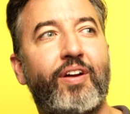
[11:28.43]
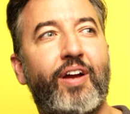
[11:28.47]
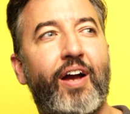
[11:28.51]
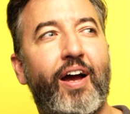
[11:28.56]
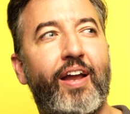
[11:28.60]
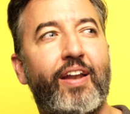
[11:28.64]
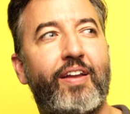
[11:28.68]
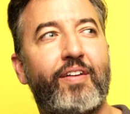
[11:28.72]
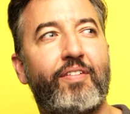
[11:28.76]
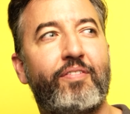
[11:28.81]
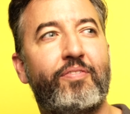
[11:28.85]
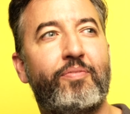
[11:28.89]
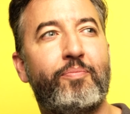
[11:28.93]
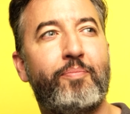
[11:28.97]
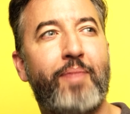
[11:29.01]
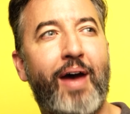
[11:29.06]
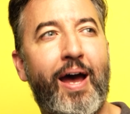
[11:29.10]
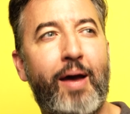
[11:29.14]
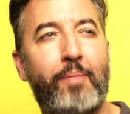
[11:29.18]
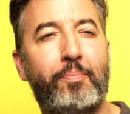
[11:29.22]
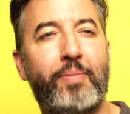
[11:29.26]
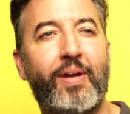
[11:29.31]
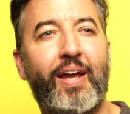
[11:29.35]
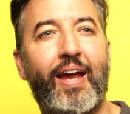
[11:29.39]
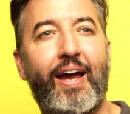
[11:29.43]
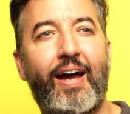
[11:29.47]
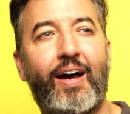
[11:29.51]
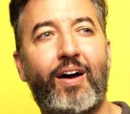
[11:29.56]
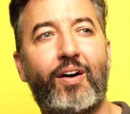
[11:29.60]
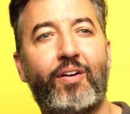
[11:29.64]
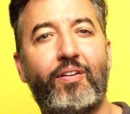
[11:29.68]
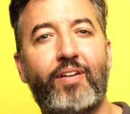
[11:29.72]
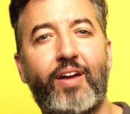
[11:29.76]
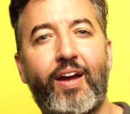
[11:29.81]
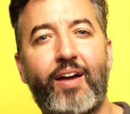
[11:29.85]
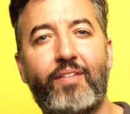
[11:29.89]
kind of mapping
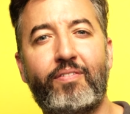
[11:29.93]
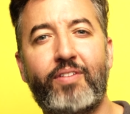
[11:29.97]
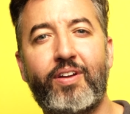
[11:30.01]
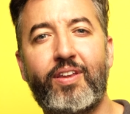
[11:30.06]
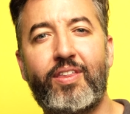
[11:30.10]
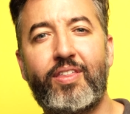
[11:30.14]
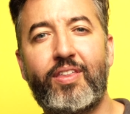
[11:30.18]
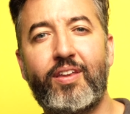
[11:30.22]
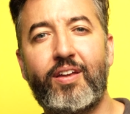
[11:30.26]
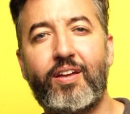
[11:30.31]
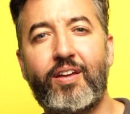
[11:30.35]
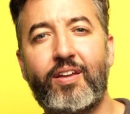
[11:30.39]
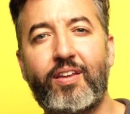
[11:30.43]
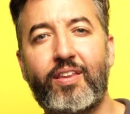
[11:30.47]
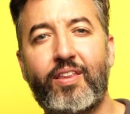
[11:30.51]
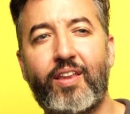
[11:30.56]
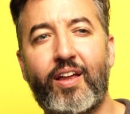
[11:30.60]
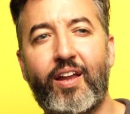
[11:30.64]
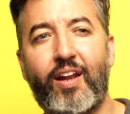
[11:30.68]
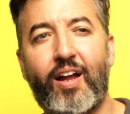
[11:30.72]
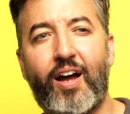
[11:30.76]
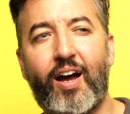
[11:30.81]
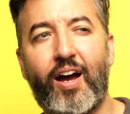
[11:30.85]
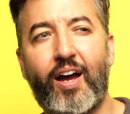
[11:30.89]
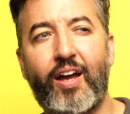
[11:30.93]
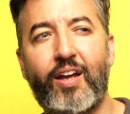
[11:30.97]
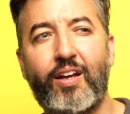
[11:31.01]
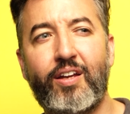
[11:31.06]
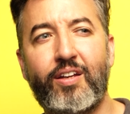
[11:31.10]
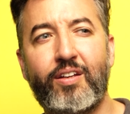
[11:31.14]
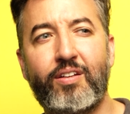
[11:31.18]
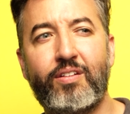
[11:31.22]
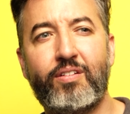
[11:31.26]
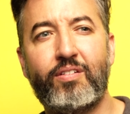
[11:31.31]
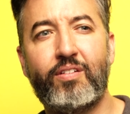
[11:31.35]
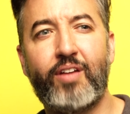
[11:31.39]
out everything that
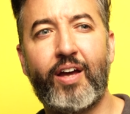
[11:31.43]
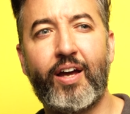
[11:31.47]
I